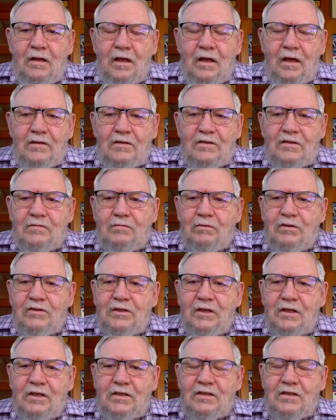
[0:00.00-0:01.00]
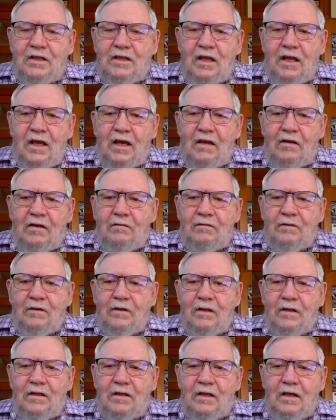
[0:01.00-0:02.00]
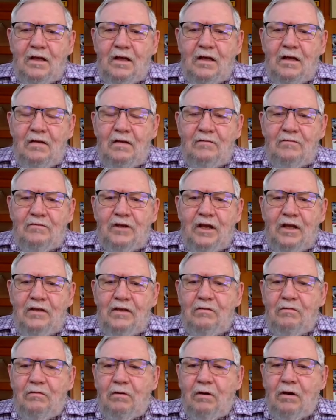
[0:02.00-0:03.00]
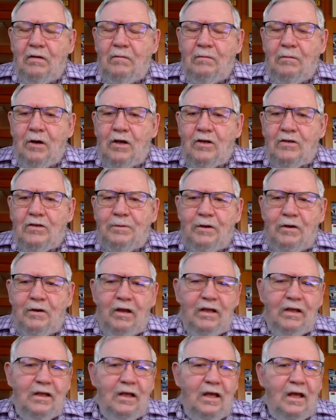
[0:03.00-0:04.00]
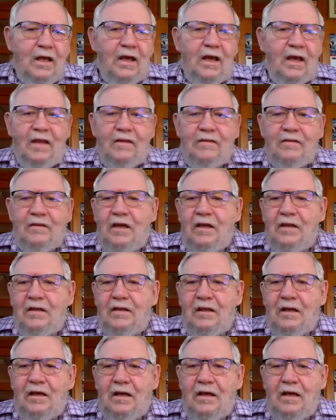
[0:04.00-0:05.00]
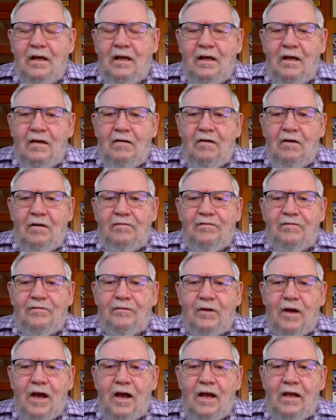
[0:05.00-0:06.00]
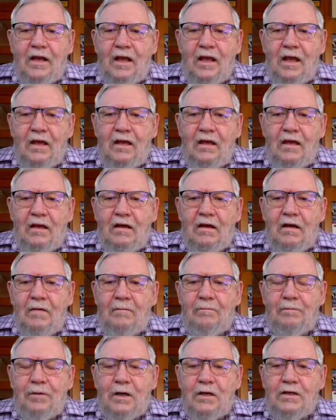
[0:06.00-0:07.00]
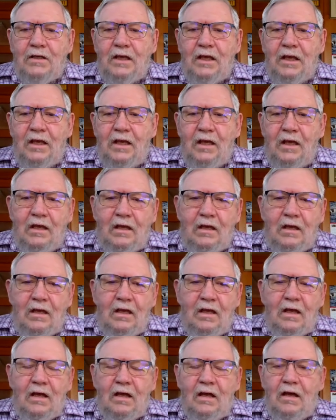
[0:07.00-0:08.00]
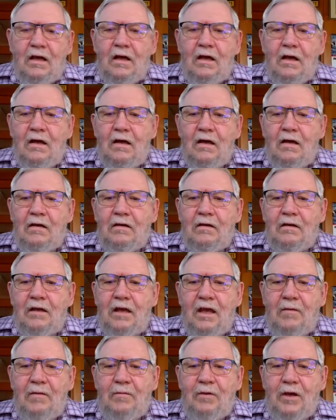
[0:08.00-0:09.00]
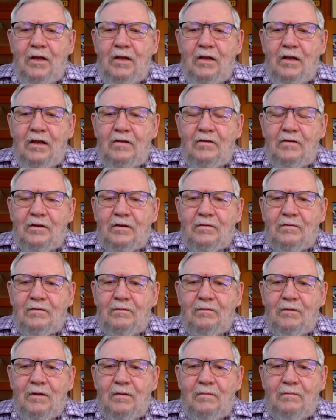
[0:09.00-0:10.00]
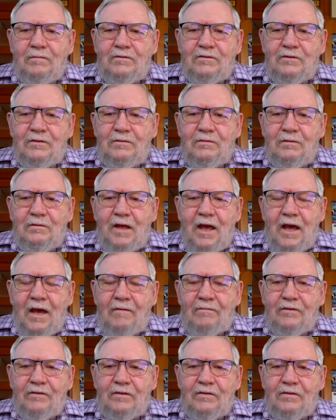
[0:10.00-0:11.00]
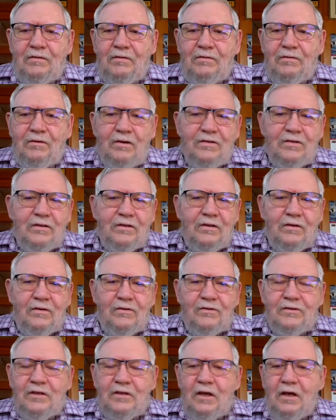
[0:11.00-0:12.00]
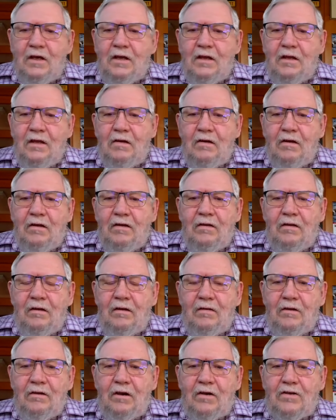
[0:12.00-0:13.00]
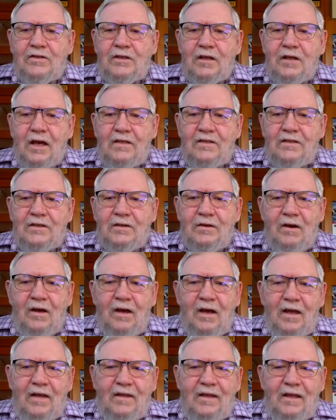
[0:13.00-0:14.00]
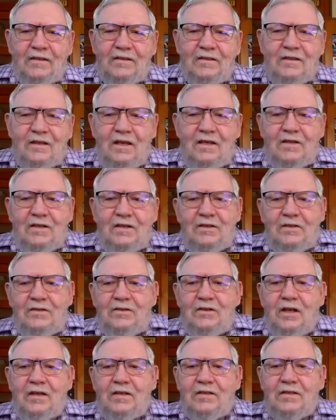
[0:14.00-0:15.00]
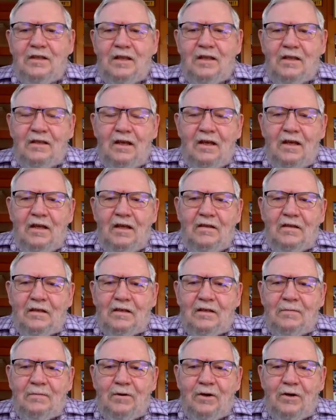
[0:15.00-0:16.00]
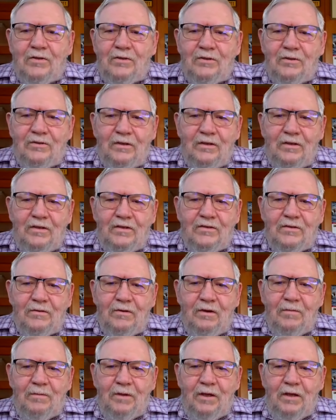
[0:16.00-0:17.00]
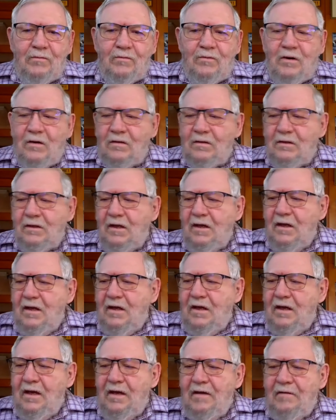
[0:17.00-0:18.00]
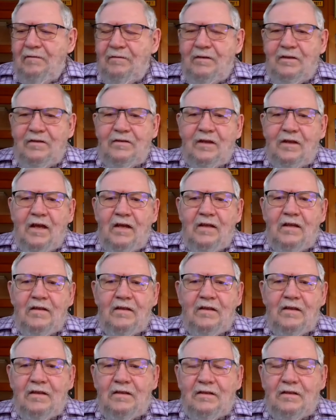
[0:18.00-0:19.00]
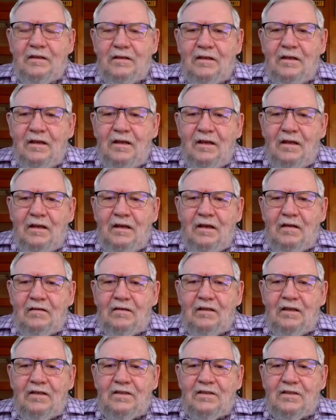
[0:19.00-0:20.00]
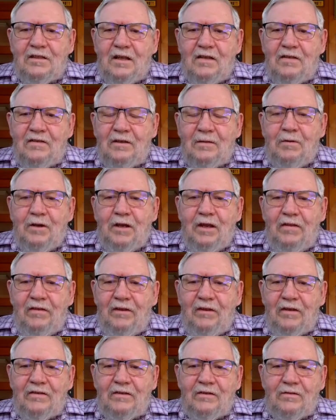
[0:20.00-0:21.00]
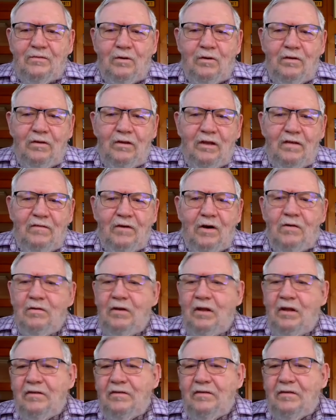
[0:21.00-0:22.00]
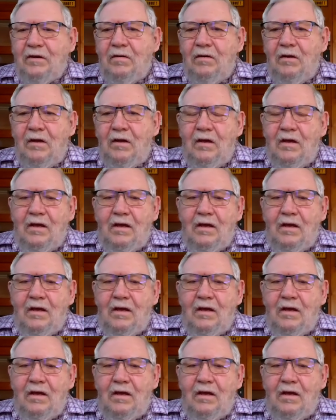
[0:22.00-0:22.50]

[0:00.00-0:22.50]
hedge receipts they had over the January to March period, and then on Friday, Bunge uh, came in and took uh, two half to two thirds of those uh, on their side. So that side suggests that the commercials in the soybean world have decided that uh, at least uh, somebody thinks it's worthy of owning. So